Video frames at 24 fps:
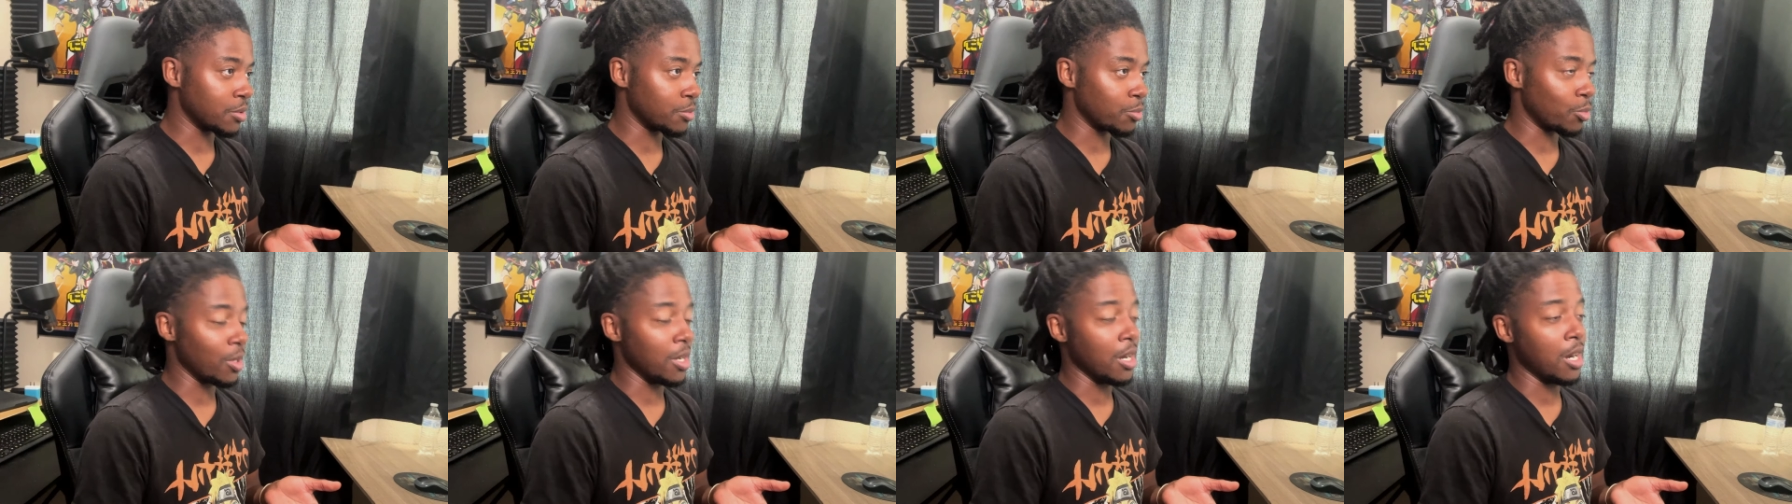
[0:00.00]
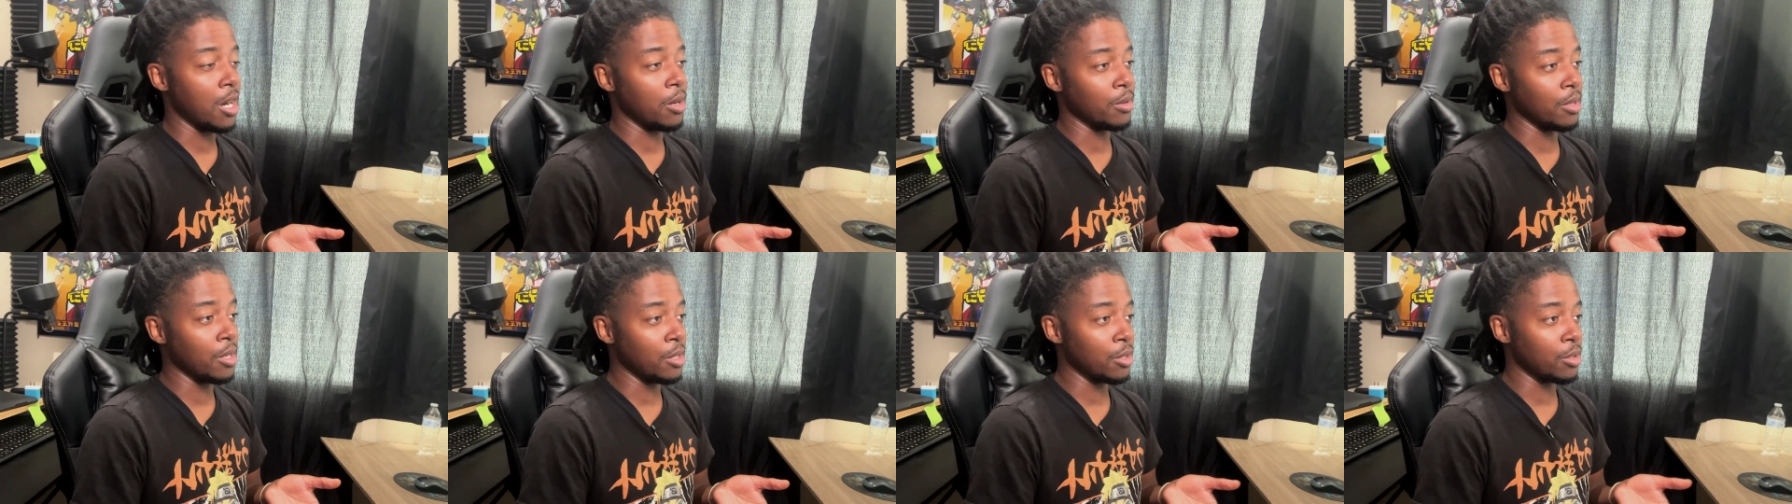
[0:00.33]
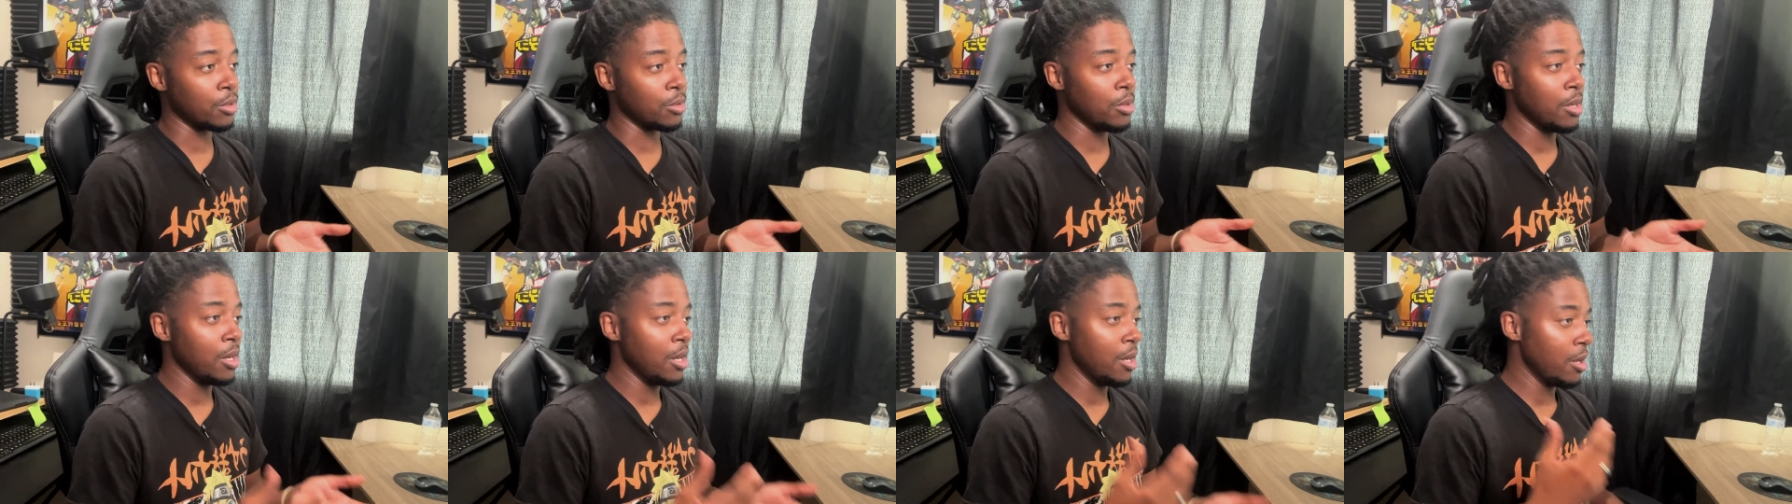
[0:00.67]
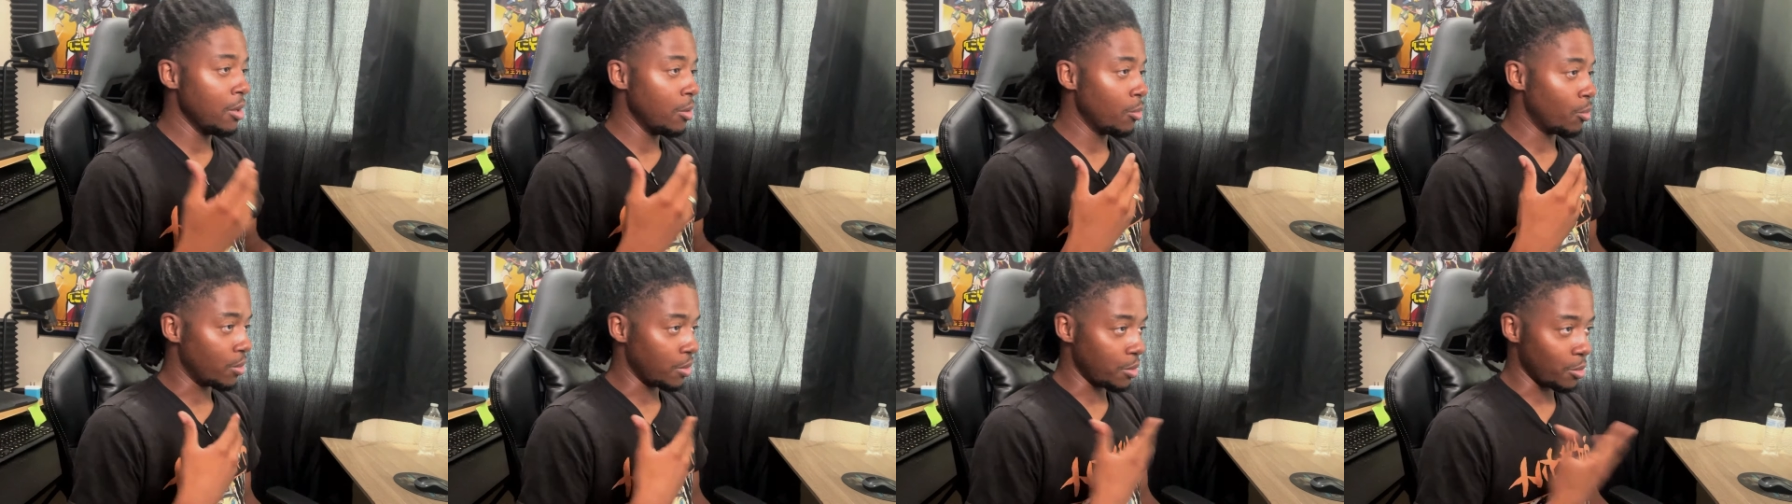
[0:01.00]
we all know
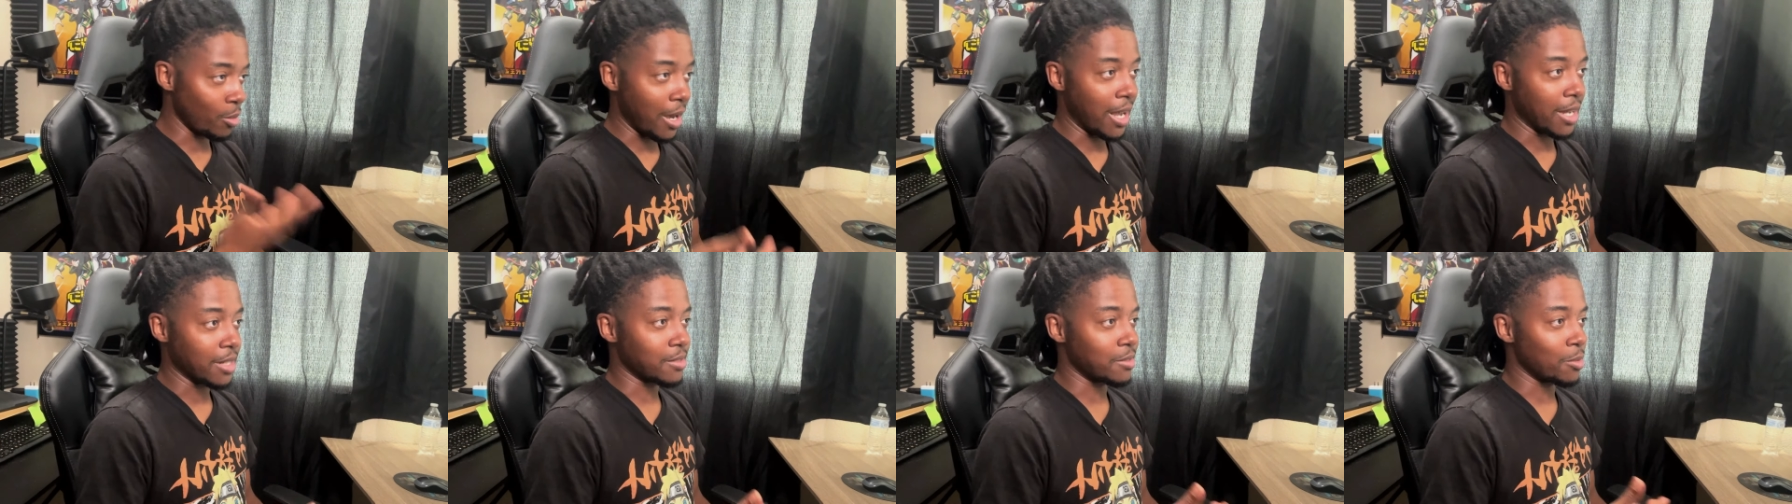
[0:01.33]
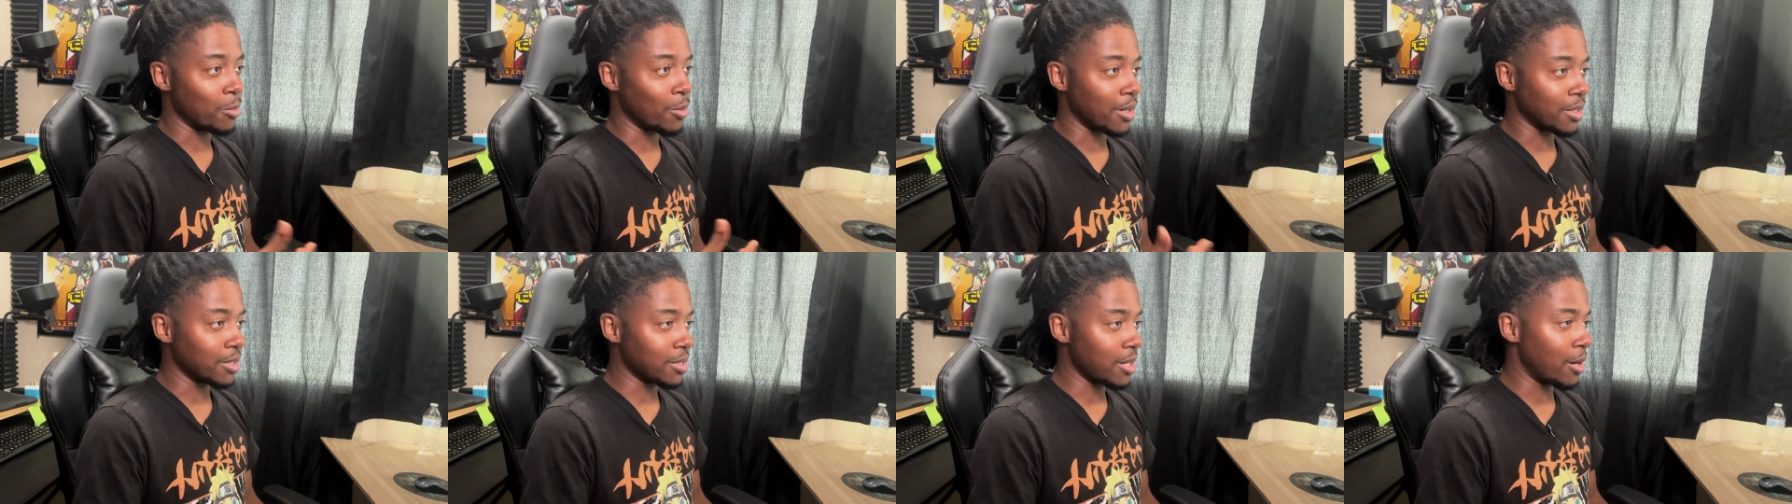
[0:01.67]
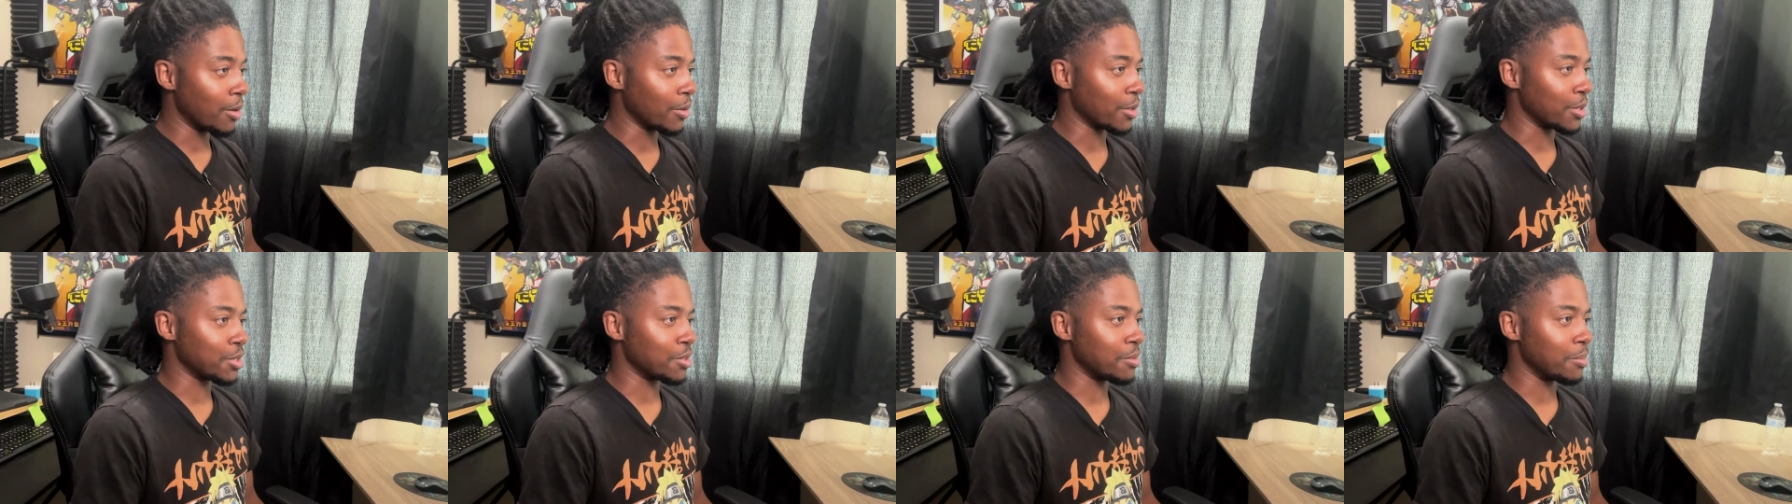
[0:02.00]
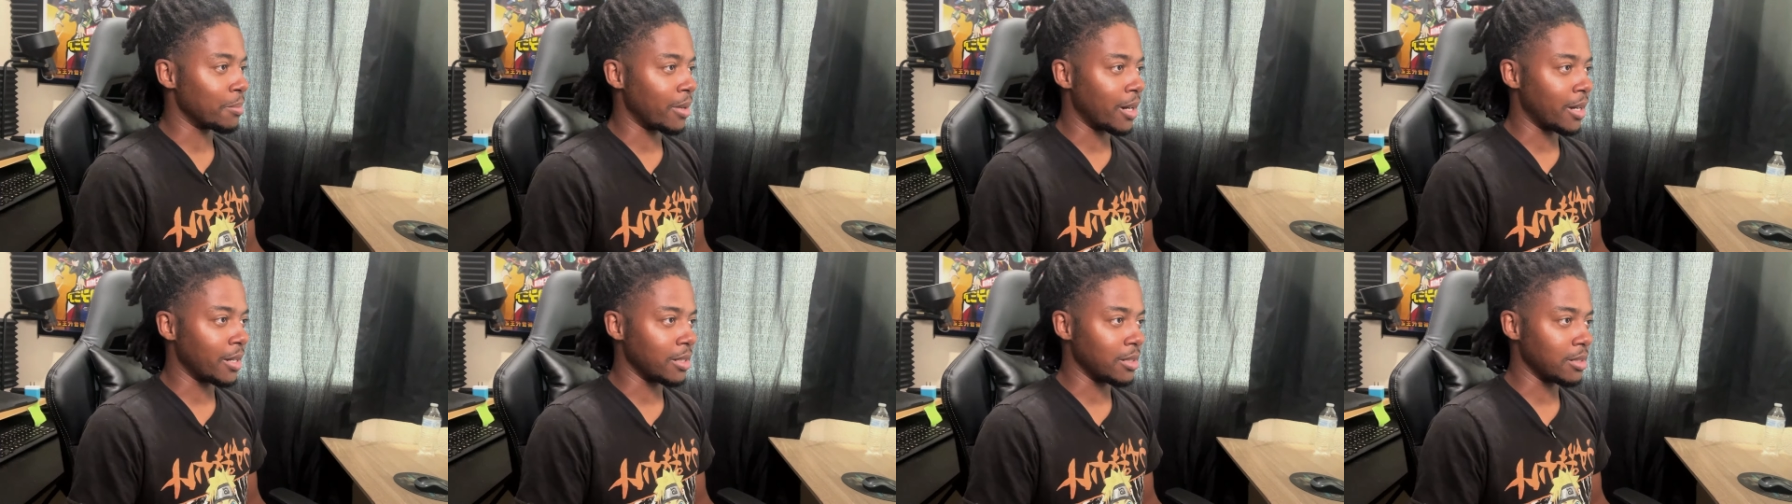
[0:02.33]
when you actually wanna talk to
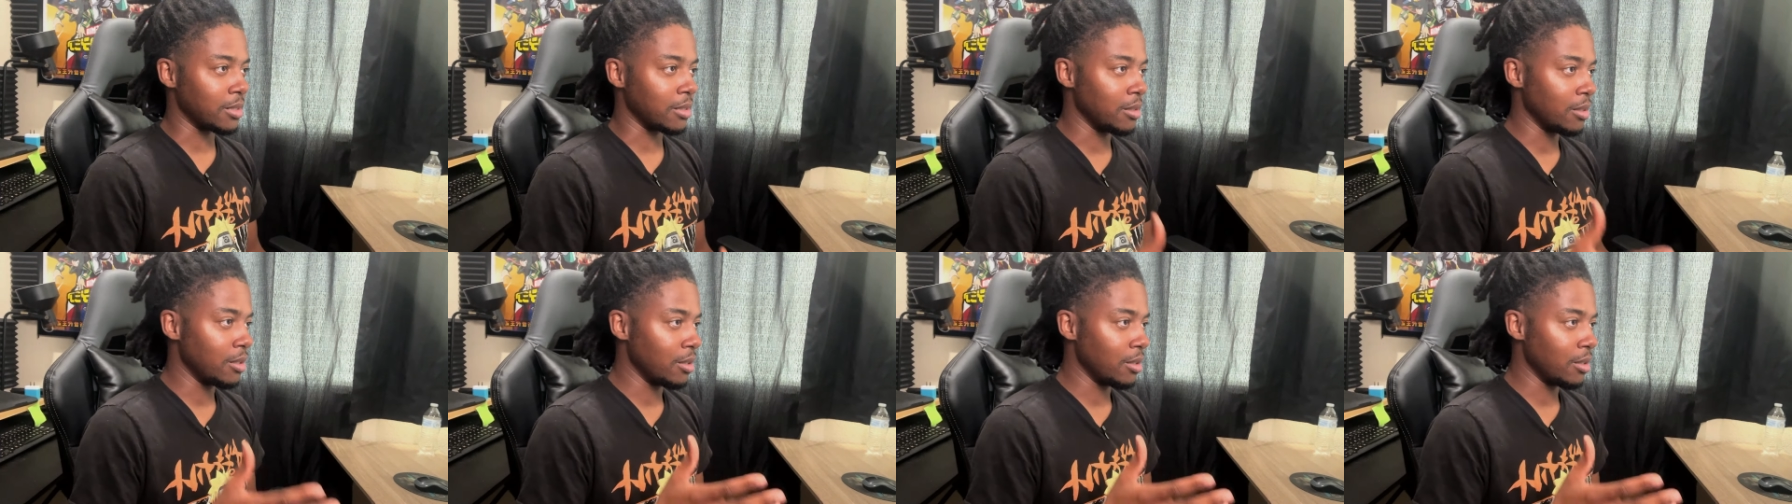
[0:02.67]
somebody,